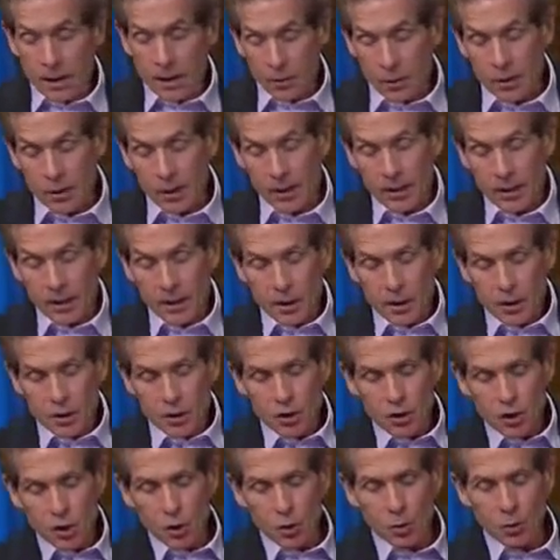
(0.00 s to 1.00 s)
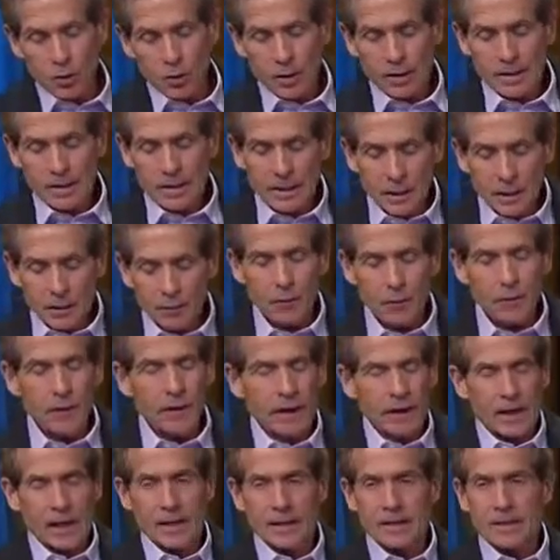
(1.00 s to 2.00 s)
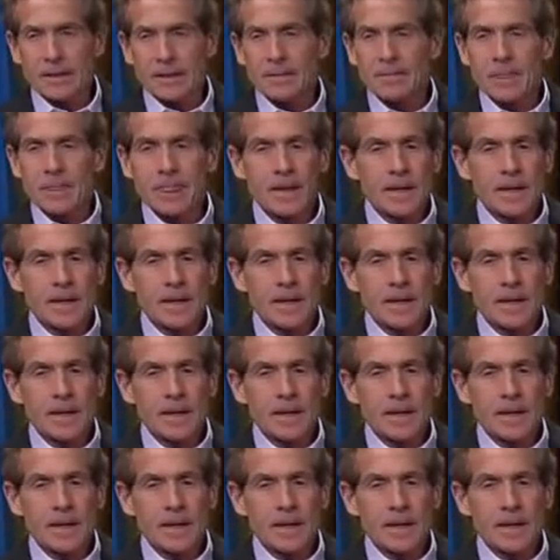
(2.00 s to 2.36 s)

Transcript: Okay. So given that,